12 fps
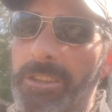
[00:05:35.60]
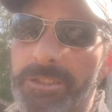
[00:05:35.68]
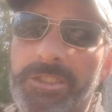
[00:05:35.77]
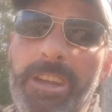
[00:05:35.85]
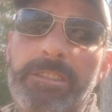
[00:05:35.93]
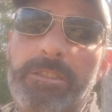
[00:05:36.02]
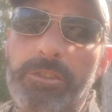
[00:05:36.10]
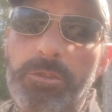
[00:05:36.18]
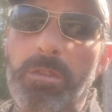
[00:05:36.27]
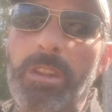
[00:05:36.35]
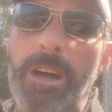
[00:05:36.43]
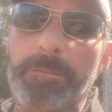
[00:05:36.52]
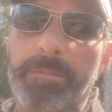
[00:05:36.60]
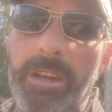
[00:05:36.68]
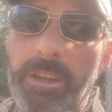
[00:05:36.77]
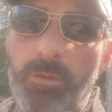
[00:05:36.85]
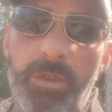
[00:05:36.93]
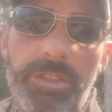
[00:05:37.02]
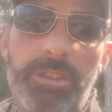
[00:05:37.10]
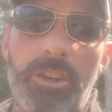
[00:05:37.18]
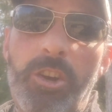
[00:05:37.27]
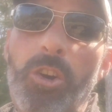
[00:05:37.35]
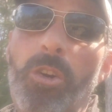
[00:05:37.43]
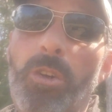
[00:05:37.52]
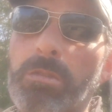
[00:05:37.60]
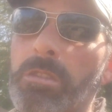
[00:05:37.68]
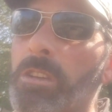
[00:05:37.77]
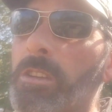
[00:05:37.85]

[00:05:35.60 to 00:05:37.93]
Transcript: does tend to do a lot better with the cold,